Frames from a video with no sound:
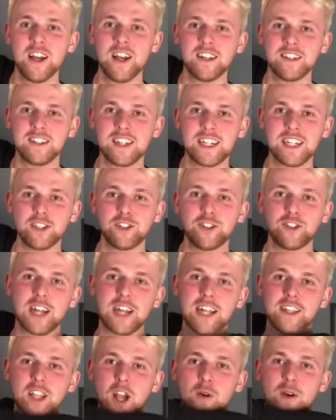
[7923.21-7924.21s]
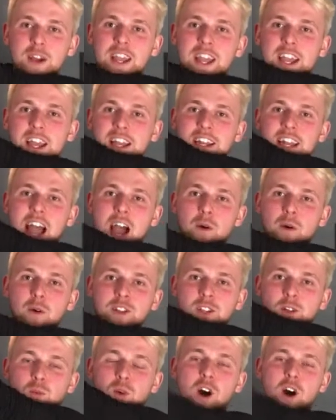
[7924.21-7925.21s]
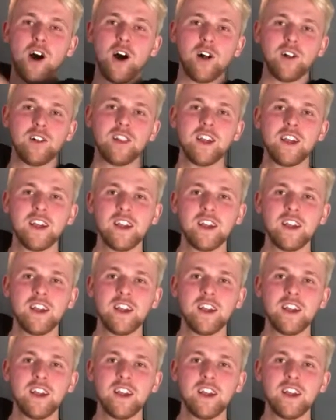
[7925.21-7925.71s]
See this shadow here now on the wall?